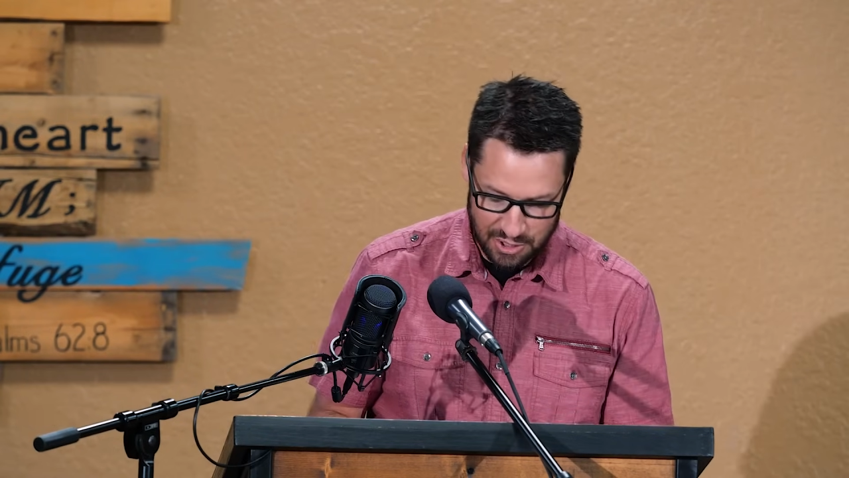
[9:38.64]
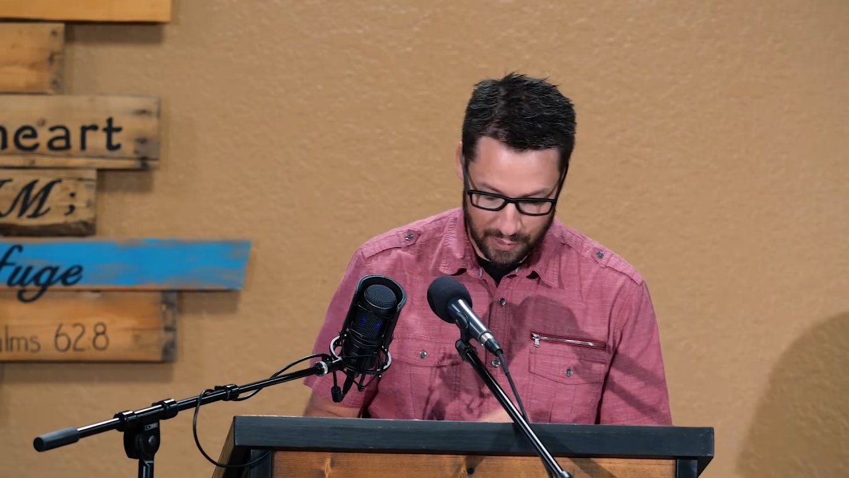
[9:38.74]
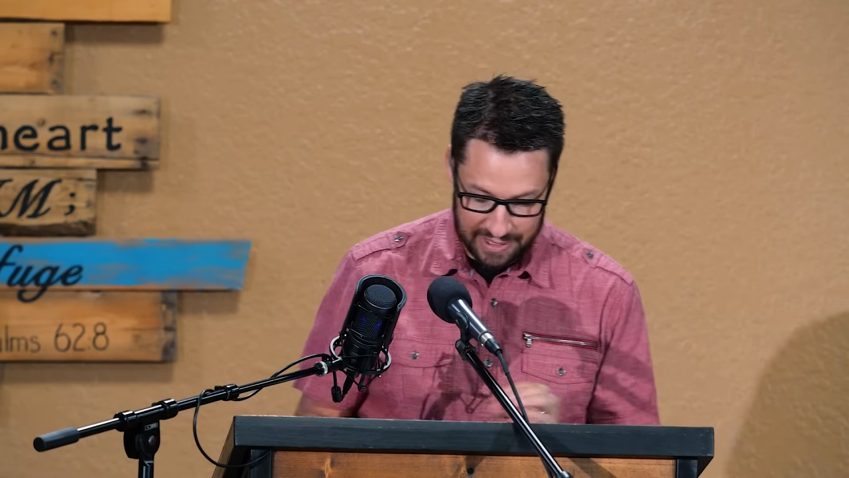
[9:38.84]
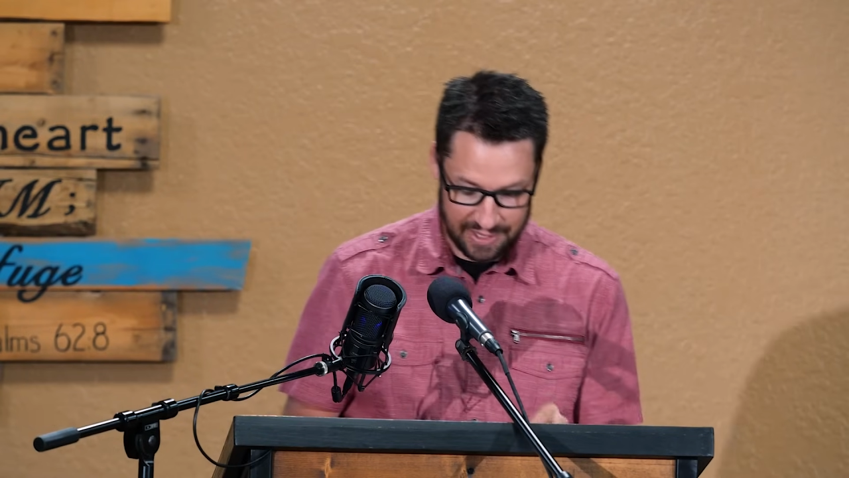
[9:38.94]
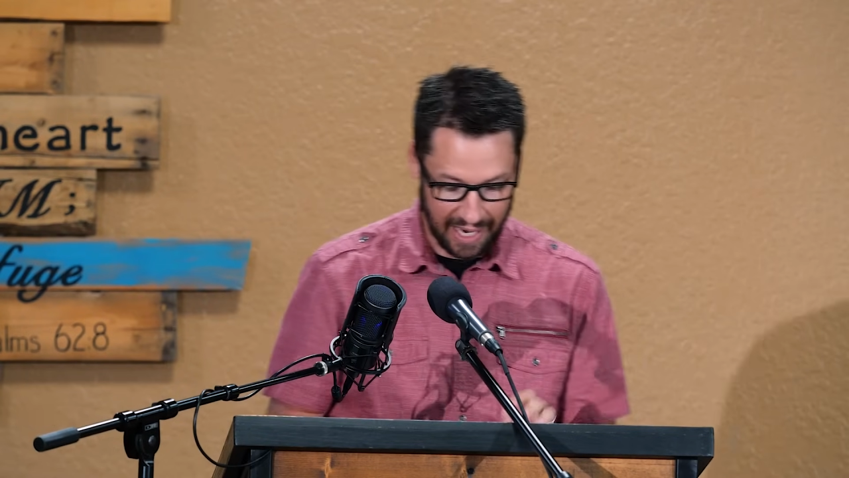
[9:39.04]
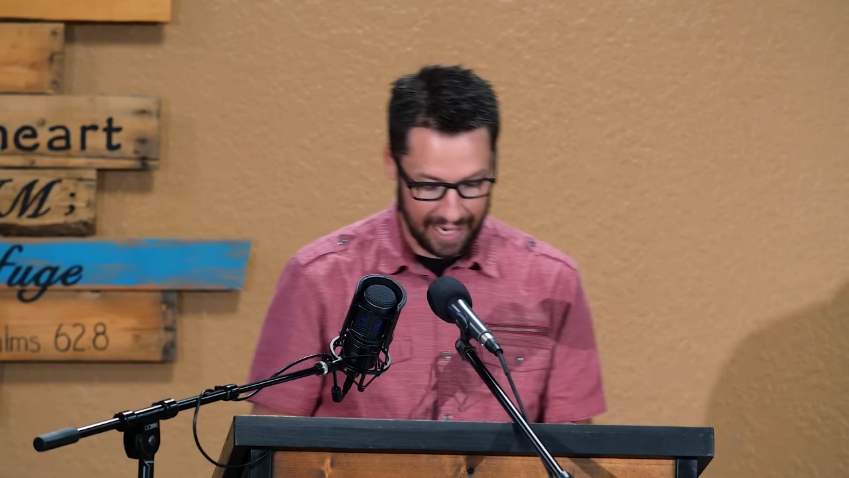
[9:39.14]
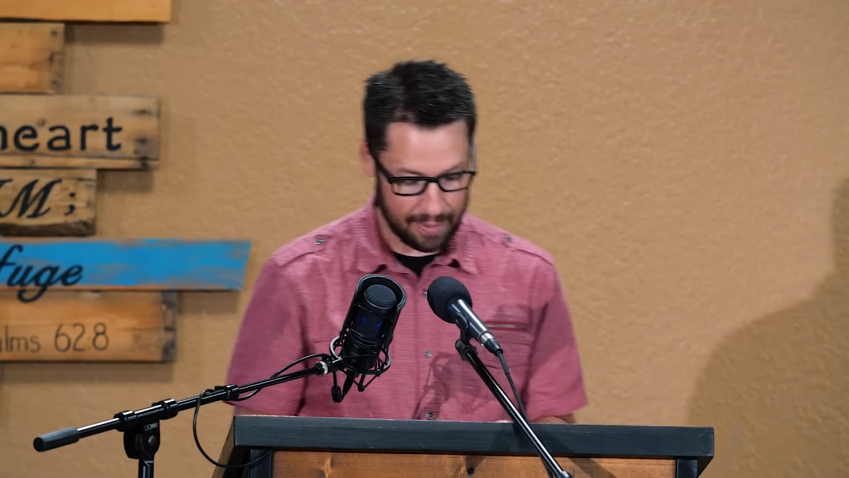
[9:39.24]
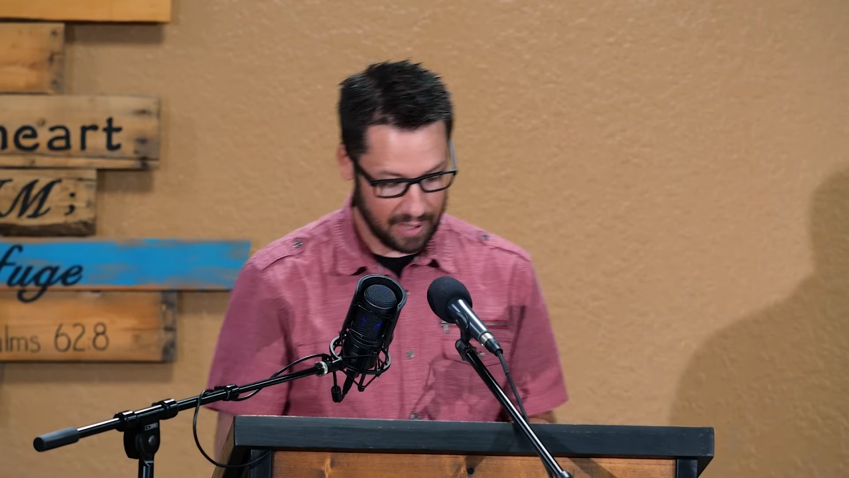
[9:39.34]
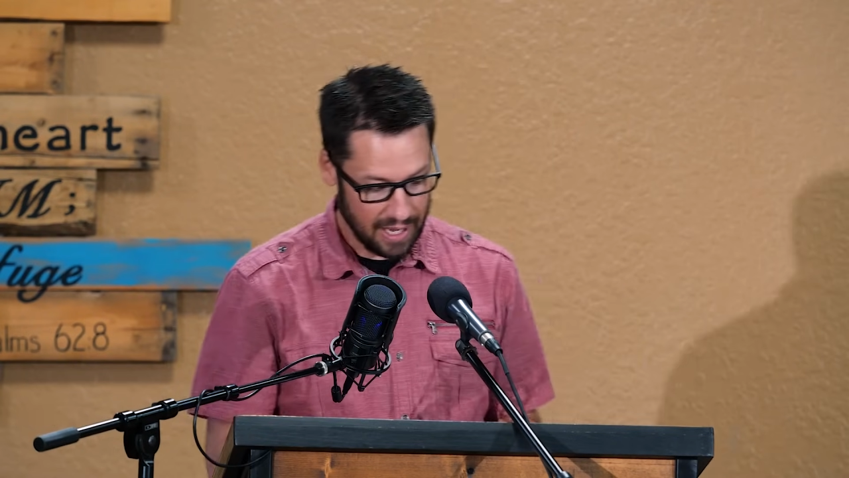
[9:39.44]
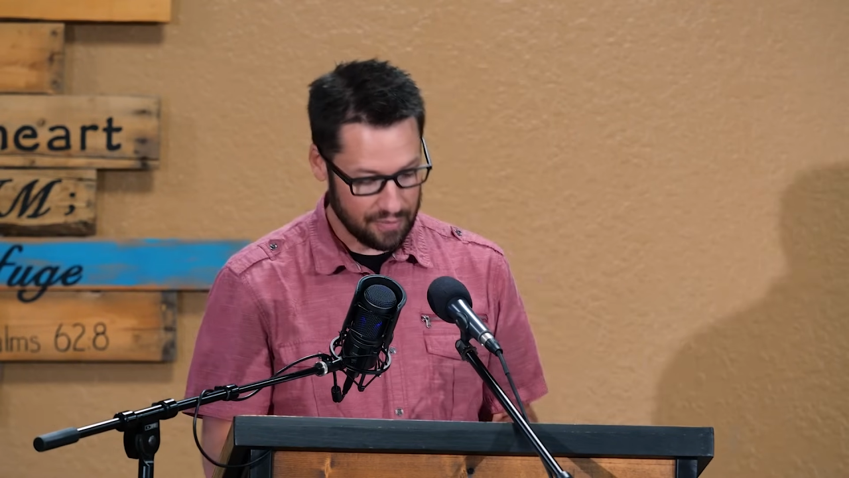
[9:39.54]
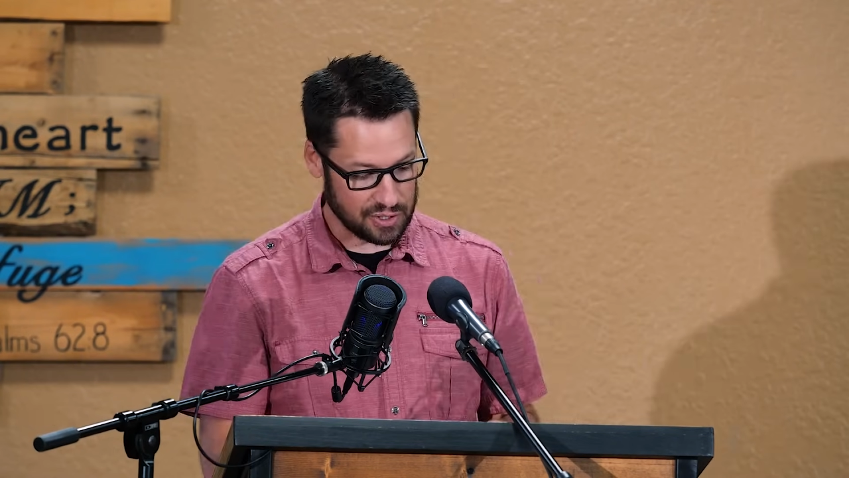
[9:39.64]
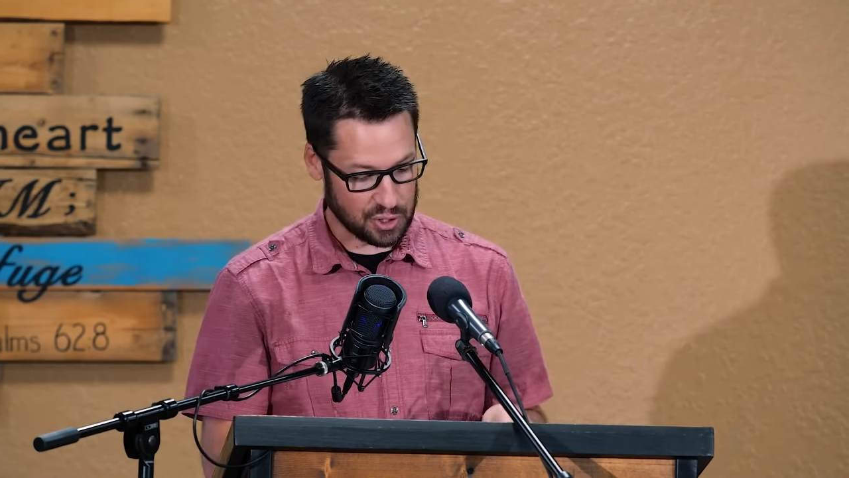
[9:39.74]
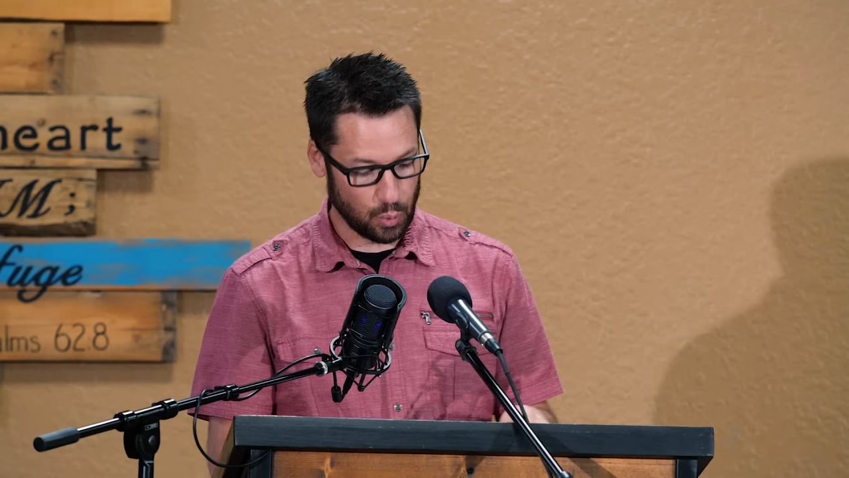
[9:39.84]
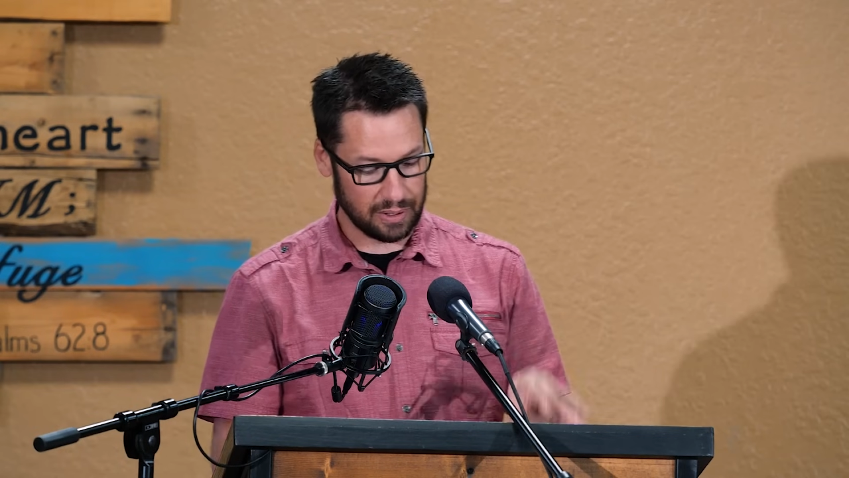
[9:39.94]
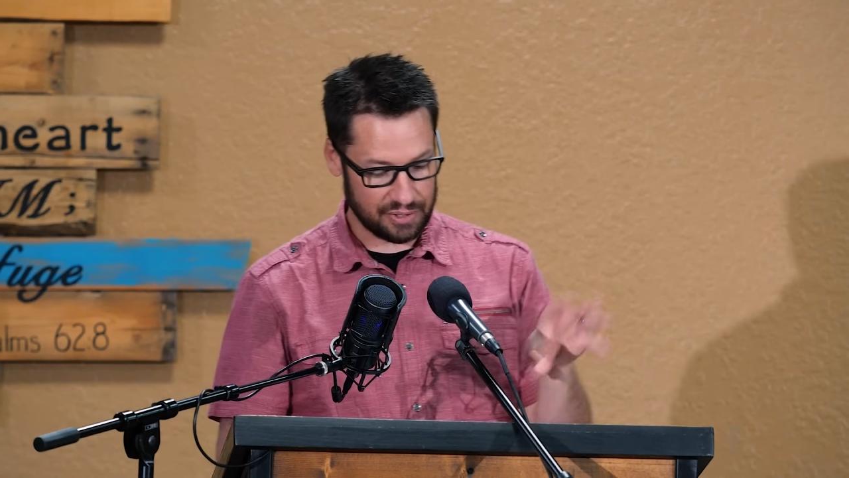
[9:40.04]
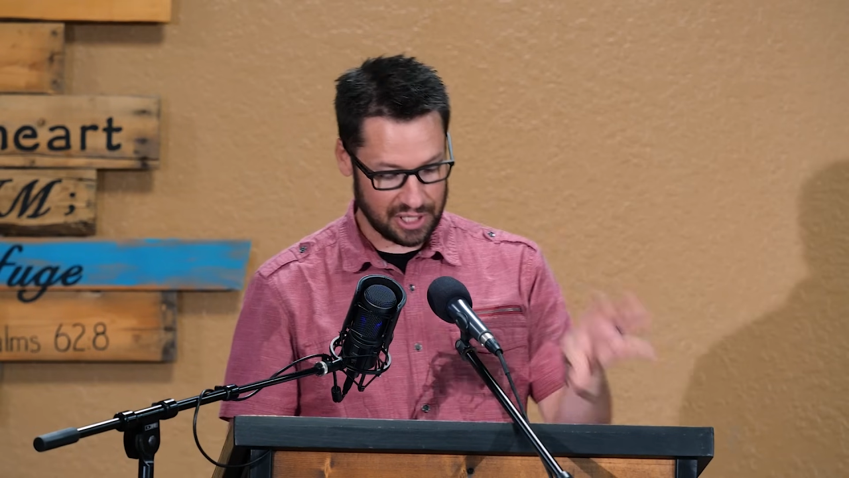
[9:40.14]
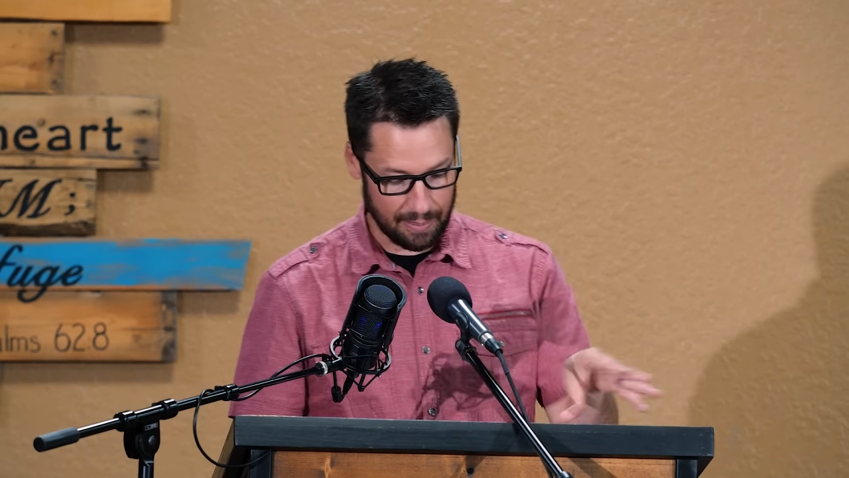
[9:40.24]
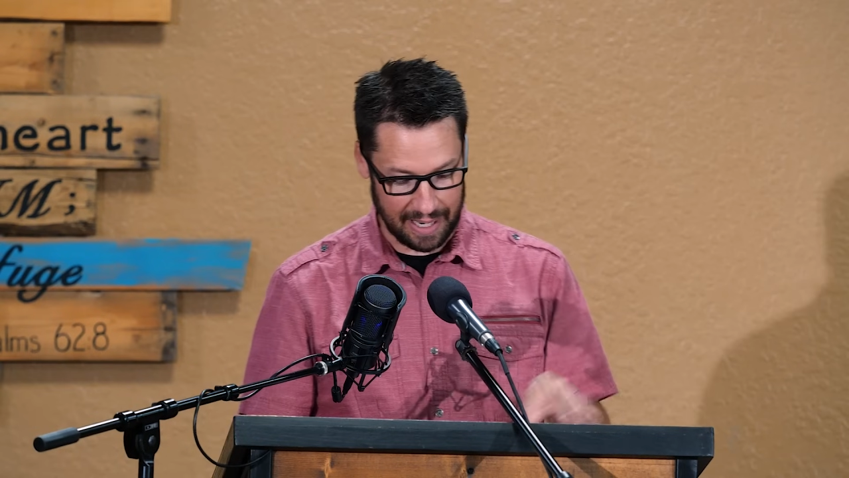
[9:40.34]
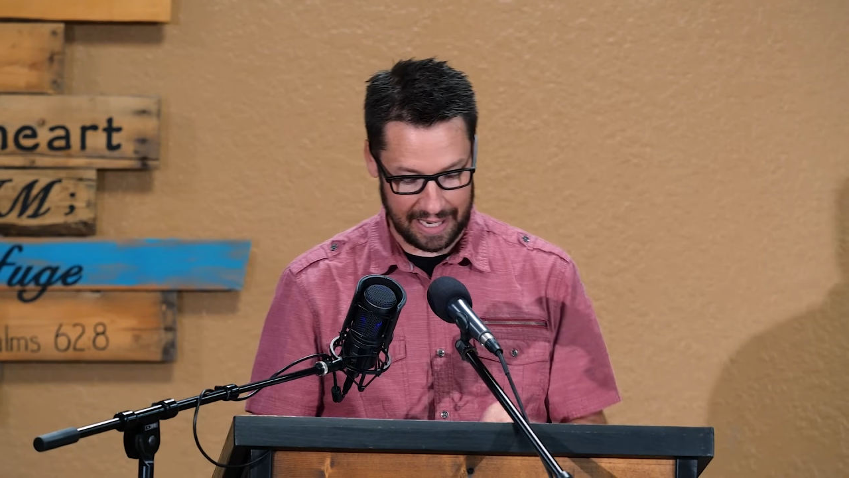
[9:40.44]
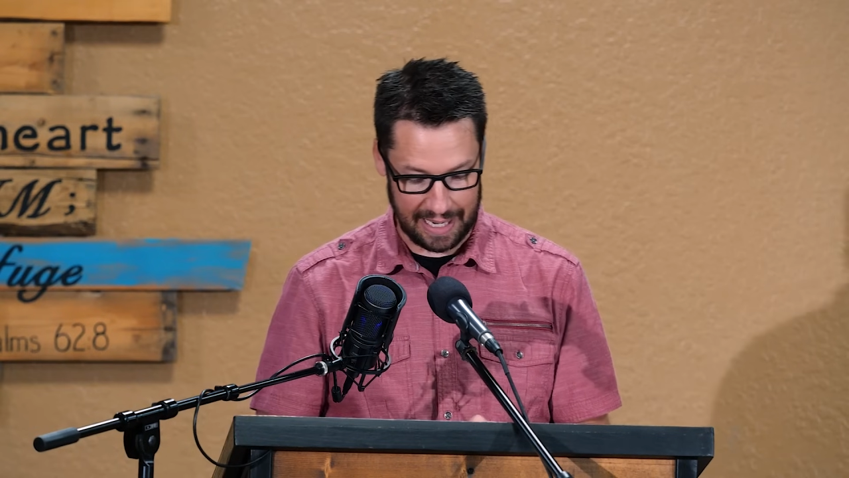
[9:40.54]
So at the time, the school of
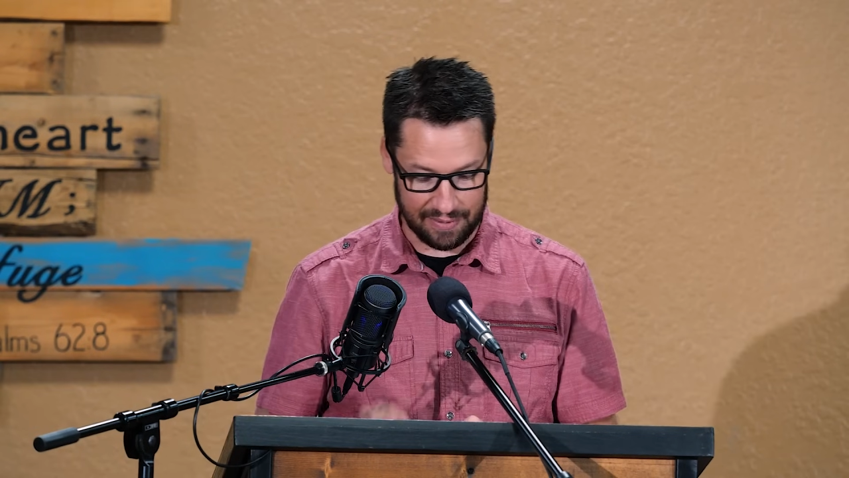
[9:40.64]
Shammai